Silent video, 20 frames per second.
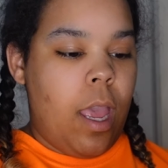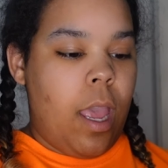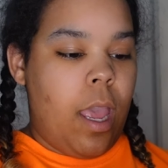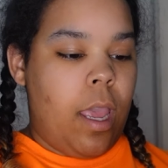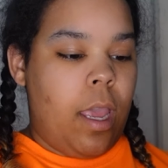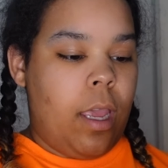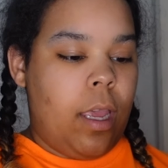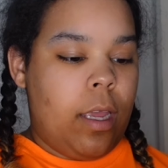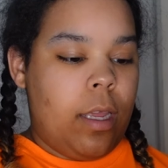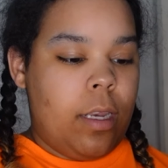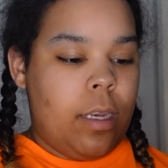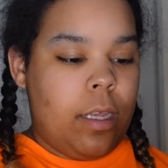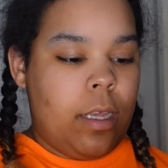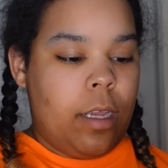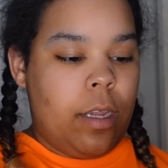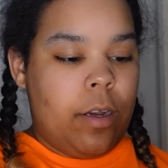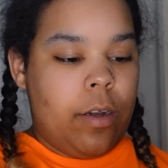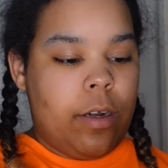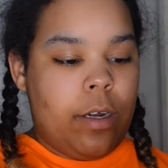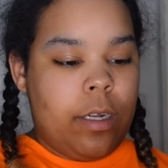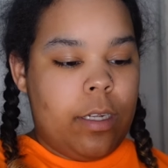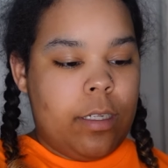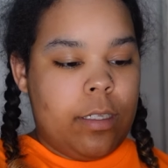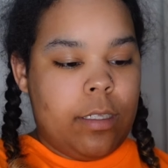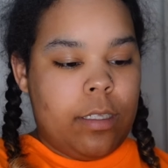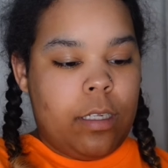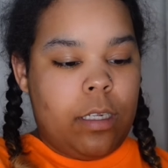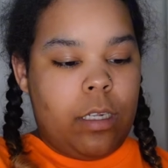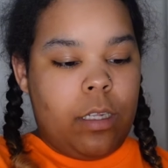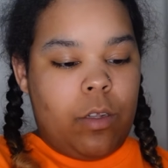And here
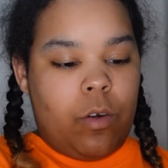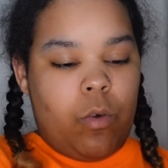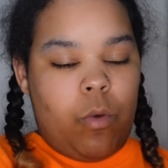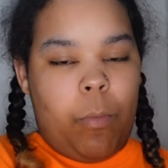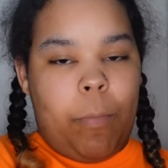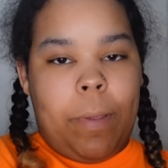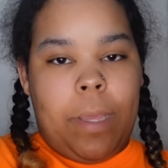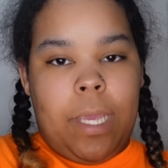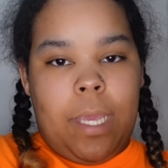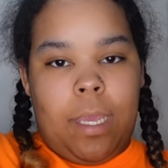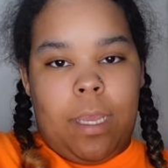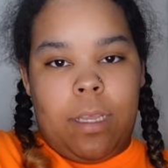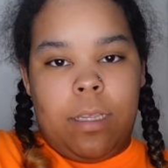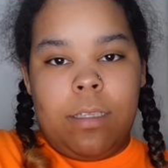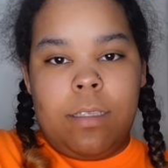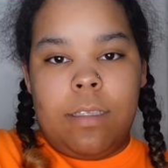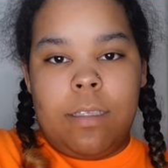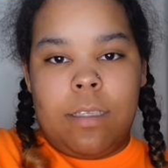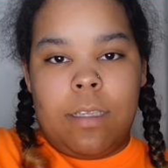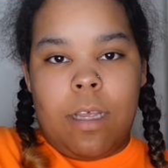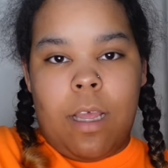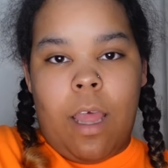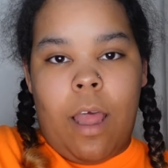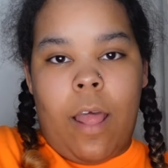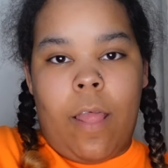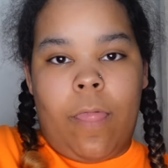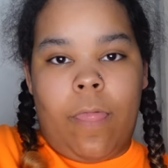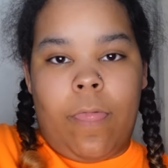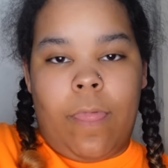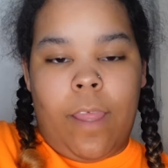is the little piece
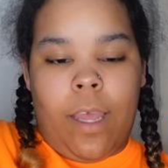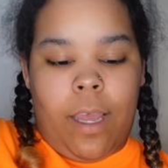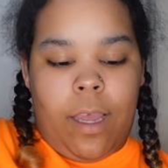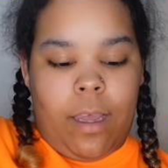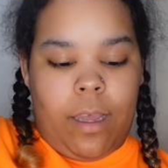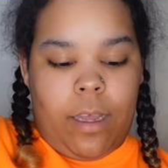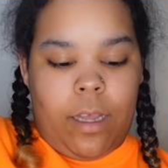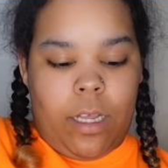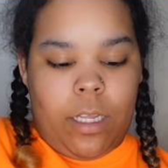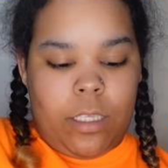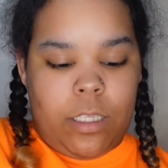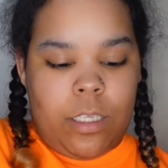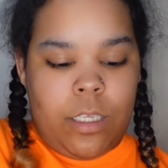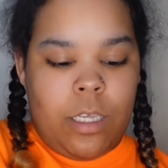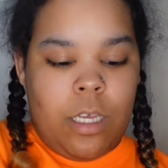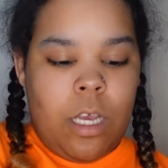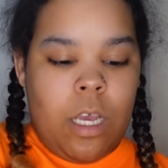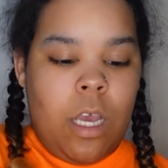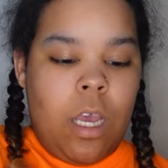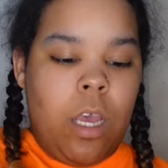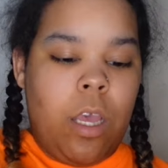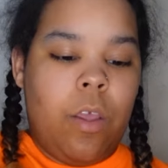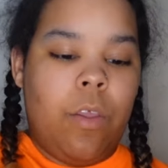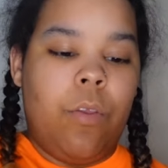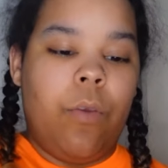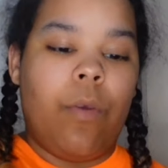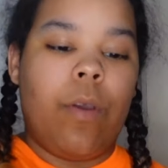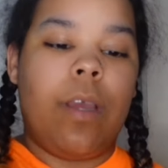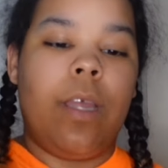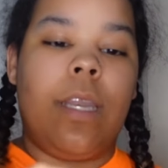that you
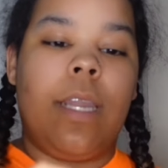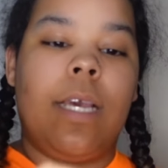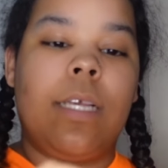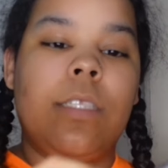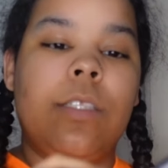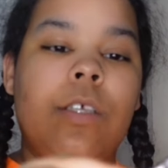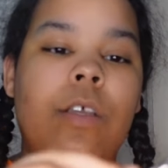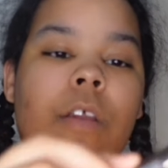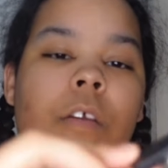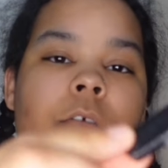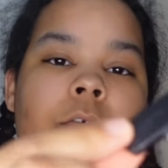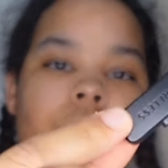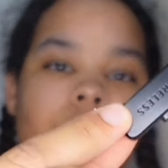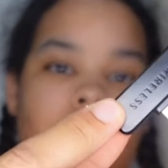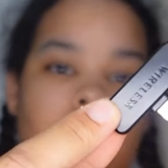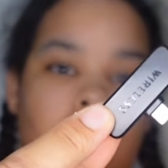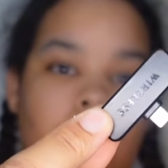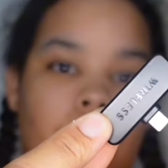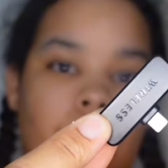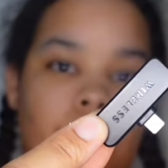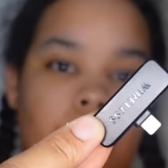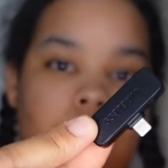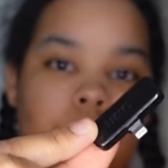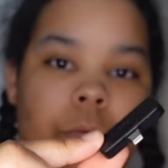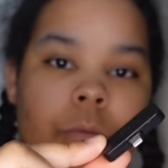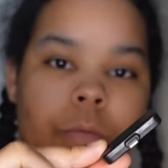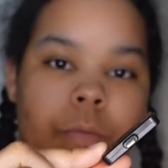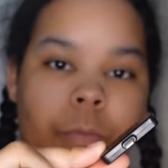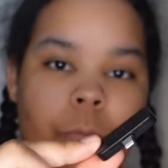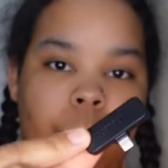connect to your
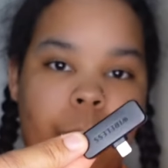phone.